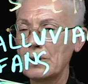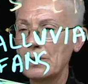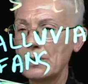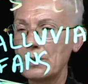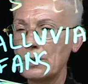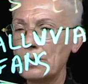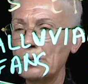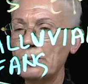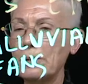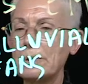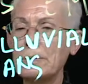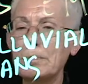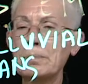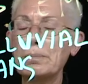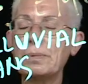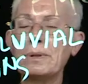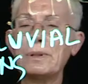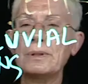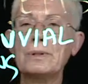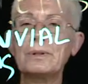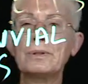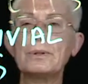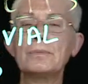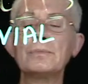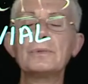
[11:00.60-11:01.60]
to the
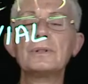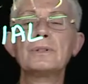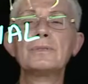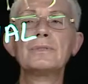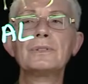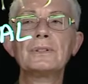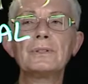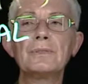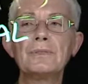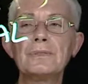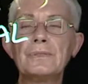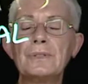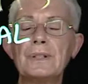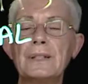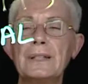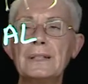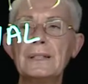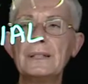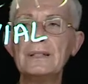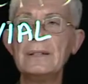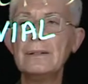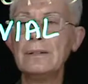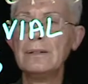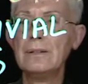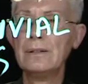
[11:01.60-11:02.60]
bottom of the
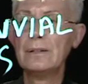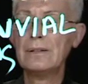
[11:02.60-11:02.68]
fan